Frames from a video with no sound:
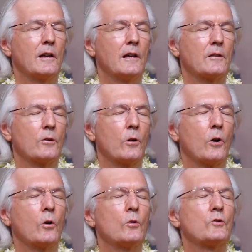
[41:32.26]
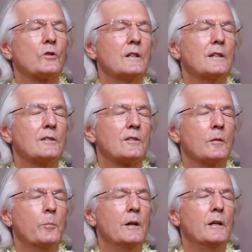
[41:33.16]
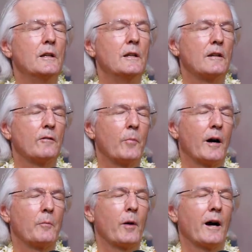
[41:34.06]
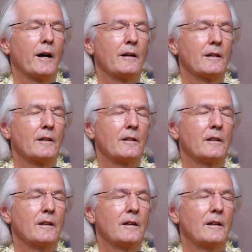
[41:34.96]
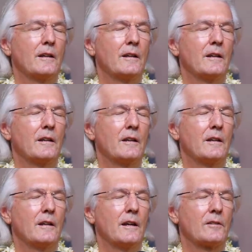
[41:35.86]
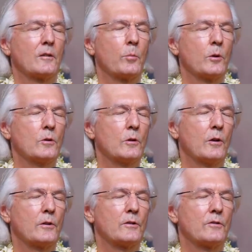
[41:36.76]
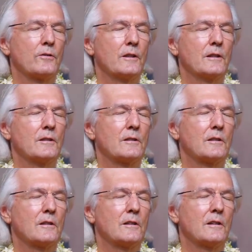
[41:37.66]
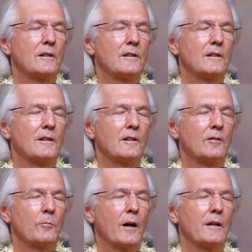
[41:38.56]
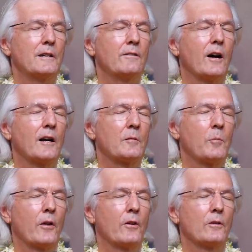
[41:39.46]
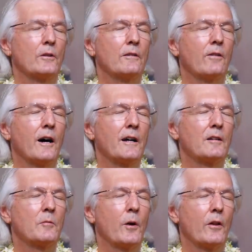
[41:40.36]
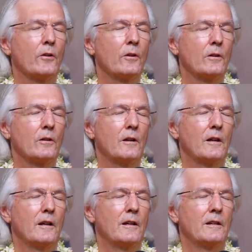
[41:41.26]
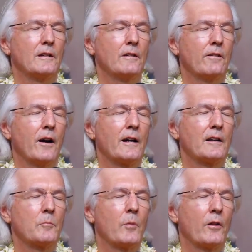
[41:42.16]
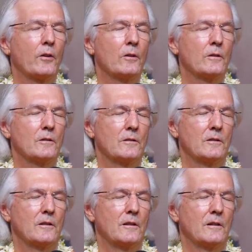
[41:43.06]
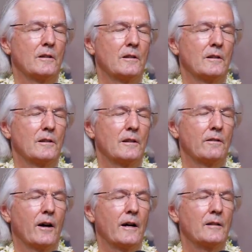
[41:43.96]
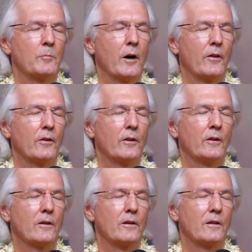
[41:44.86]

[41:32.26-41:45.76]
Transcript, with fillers: Engrossed is the bee of my mind at the blue lotus feet of my Divine Mother, Divine Mother, Divine Mother, Divine Mother.